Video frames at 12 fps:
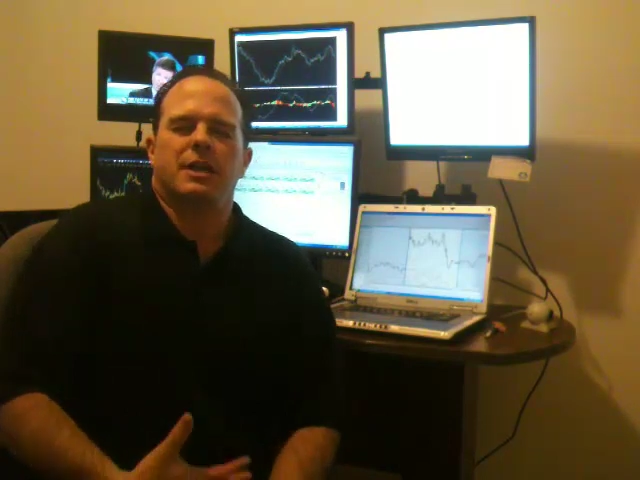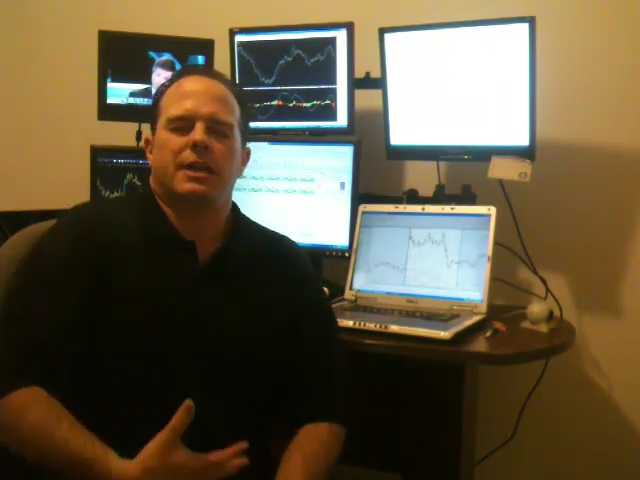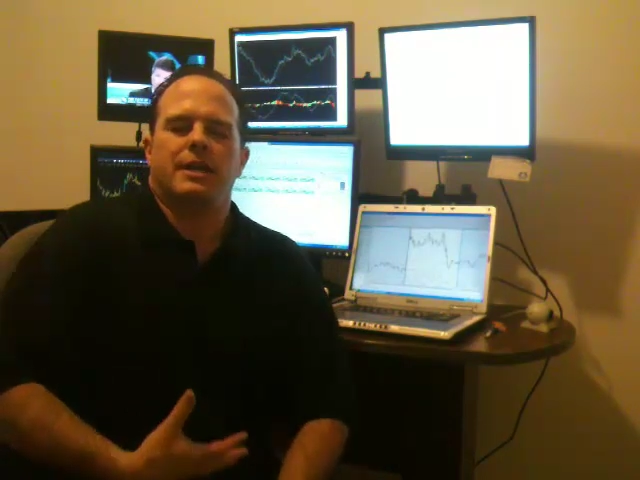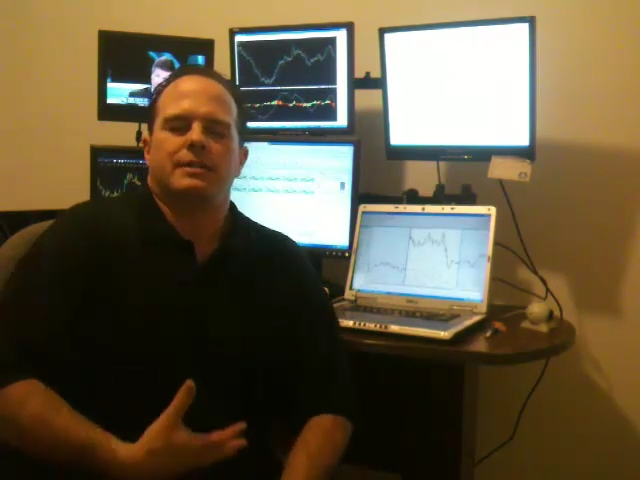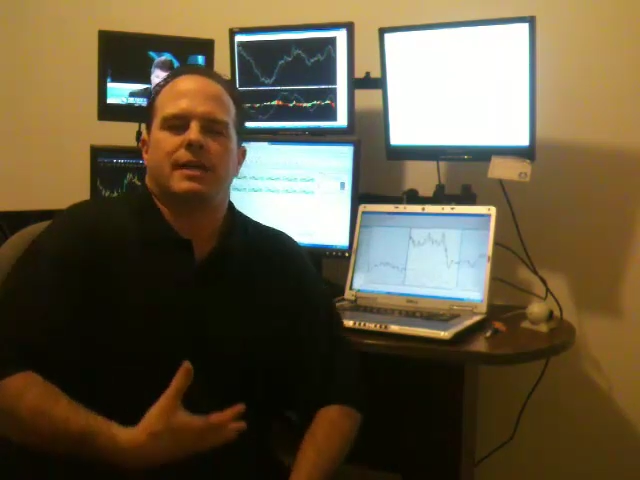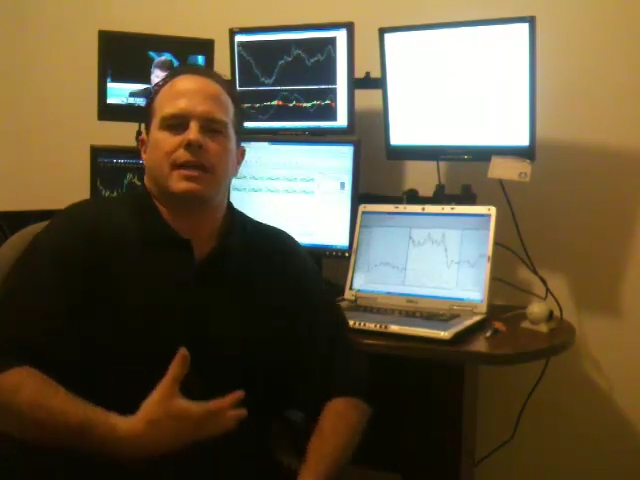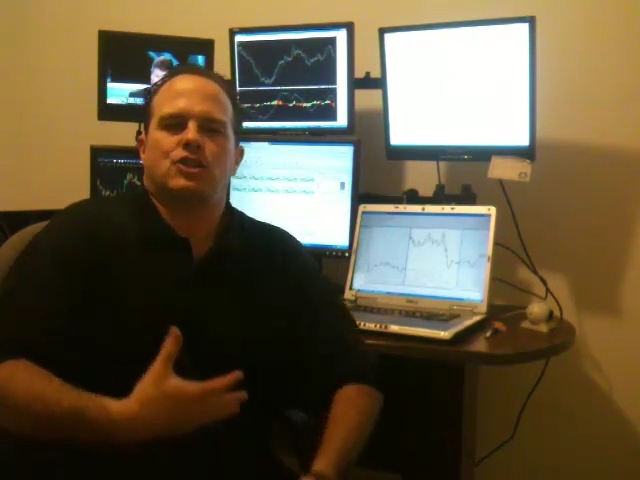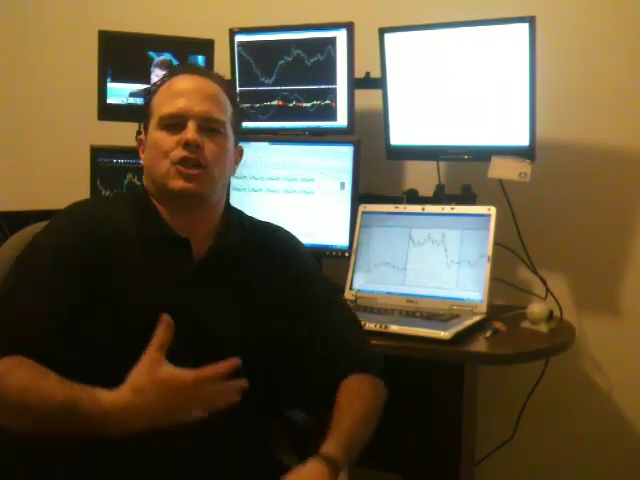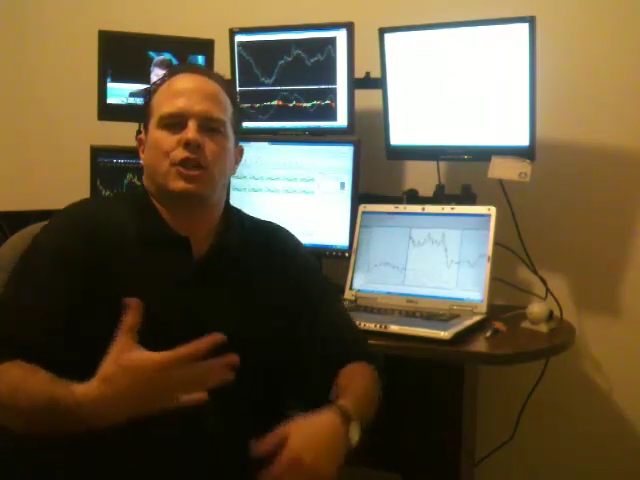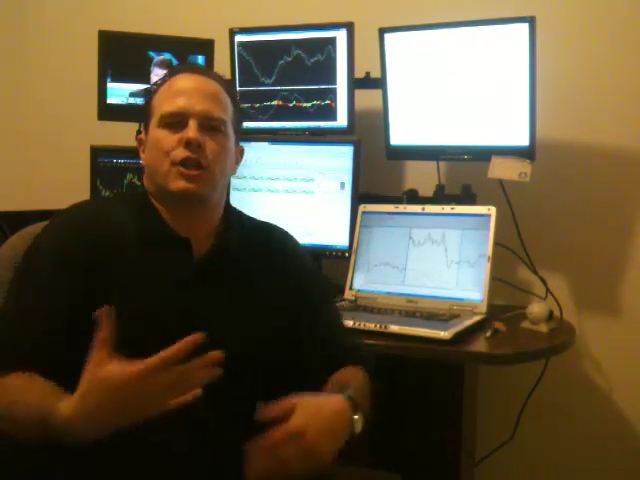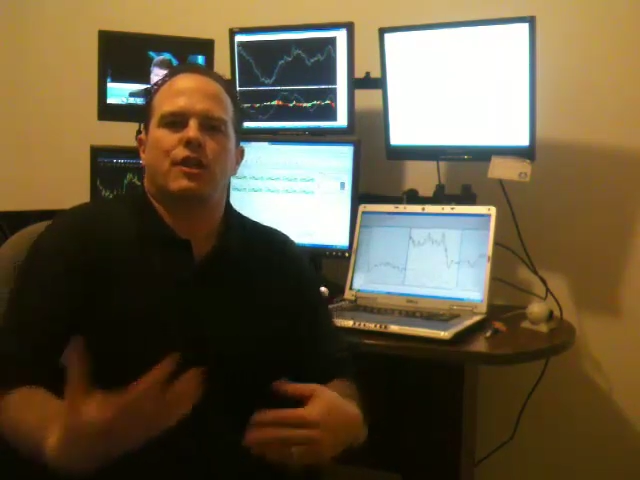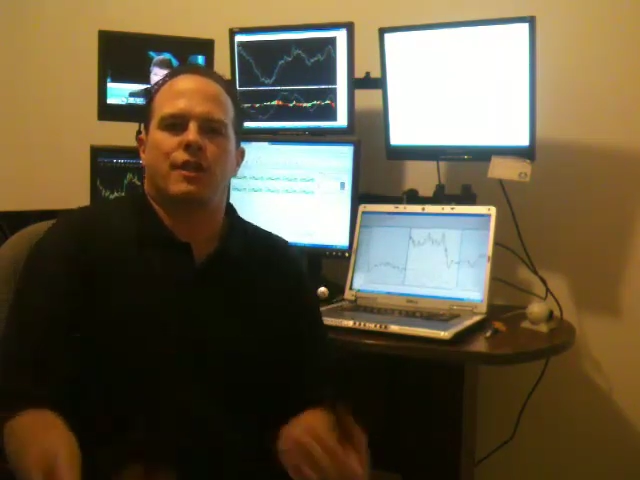It's
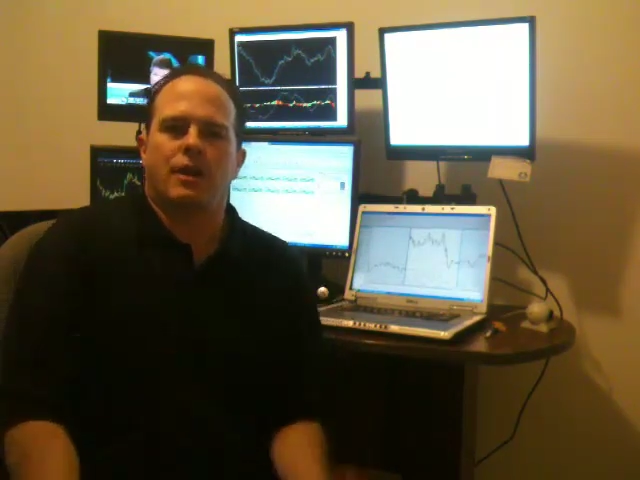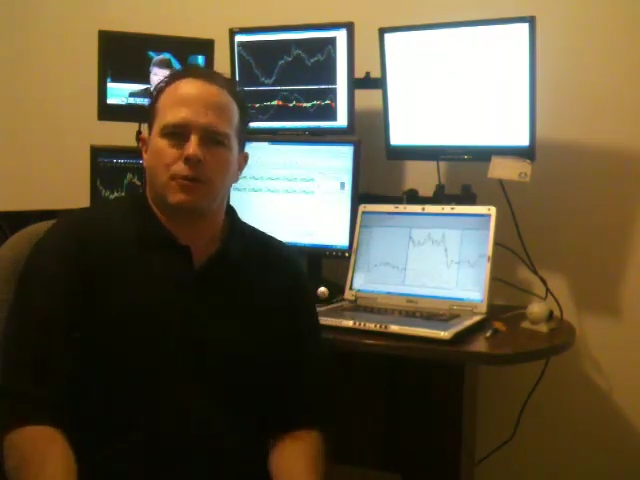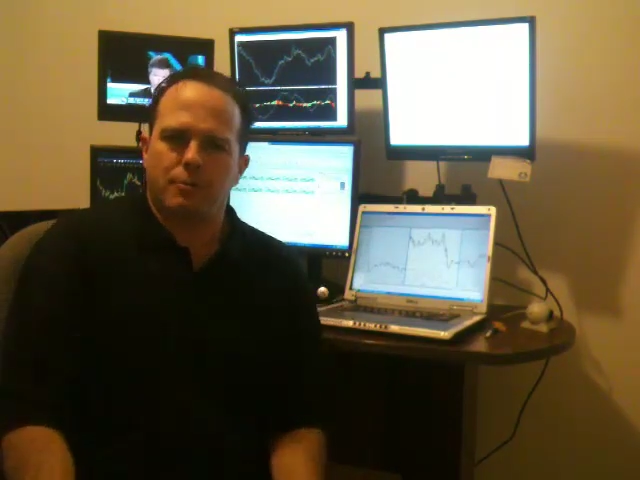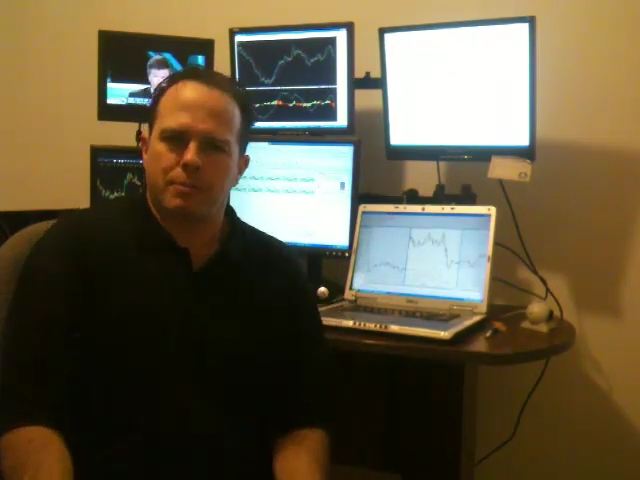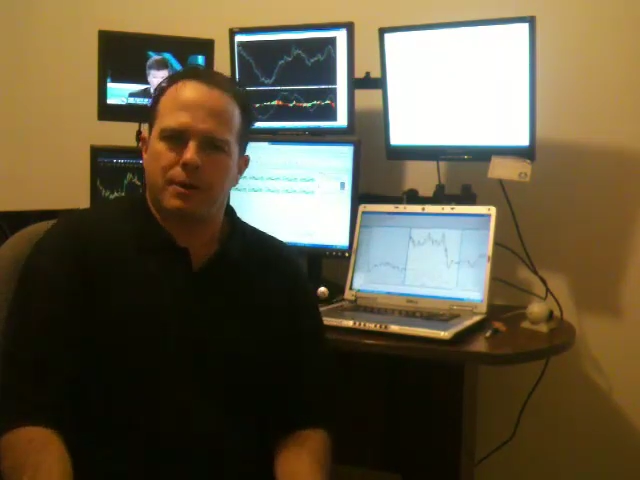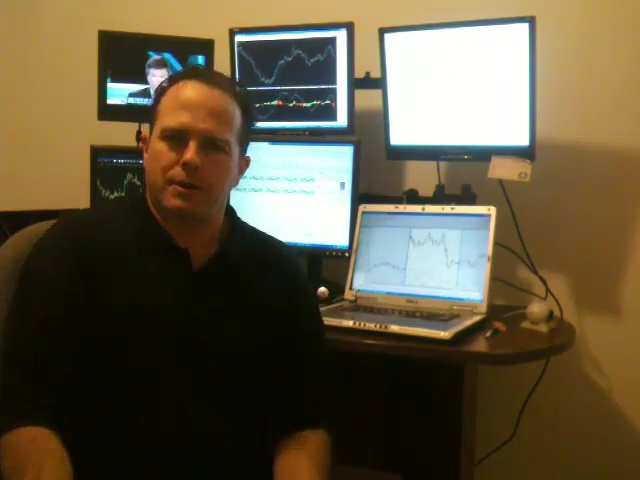actually therapy.